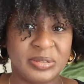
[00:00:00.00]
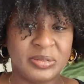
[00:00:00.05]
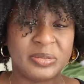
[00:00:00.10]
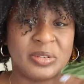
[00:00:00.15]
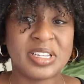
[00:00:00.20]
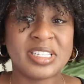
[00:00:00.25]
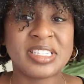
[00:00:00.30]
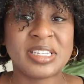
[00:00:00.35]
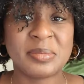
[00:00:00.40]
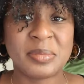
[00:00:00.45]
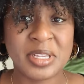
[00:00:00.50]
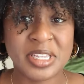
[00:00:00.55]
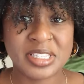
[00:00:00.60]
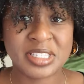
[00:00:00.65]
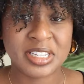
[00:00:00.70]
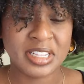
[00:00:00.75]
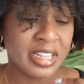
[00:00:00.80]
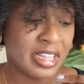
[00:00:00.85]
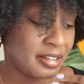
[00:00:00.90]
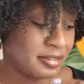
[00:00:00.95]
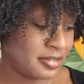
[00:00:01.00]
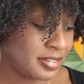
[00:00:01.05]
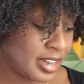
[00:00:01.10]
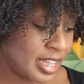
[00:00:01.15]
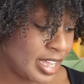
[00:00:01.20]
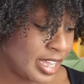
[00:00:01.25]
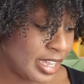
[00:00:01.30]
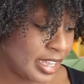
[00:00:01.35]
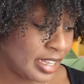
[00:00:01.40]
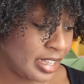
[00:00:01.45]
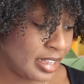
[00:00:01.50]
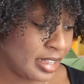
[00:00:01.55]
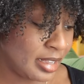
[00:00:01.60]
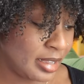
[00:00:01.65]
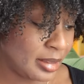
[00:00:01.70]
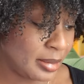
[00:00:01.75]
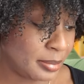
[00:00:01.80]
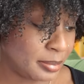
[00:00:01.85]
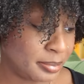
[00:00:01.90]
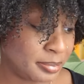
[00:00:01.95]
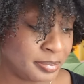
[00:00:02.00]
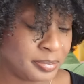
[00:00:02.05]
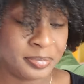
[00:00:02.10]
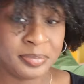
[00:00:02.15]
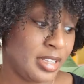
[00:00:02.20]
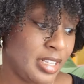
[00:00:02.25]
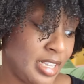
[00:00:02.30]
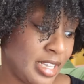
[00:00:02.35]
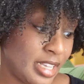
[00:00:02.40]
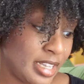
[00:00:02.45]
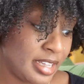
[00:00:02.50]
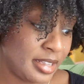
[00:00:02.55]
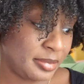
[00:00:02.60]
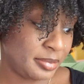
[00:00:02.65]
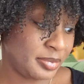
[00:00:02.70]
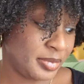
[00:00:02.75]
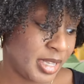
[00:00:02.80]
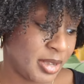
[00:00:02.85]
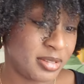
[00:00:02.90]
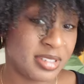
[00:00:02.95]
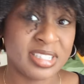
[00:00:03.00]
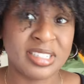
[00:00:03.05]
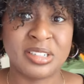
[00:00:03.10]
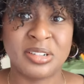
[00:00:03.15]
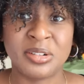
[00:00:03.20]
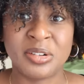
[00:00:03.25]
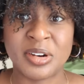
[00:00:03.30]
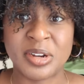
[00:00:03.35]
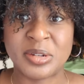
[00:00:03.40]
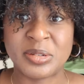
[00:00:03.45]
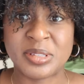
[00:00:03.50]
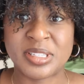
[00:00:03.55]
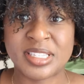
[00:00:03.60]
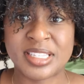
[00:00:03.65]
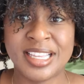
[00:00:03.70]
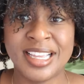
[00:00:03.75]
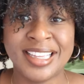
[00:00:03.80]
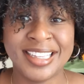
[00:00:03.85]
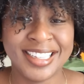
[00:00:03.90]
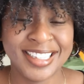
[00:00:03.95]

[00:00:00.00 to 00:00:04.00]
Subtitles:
Rest in peace to that fly. Yeah, that was a little gross.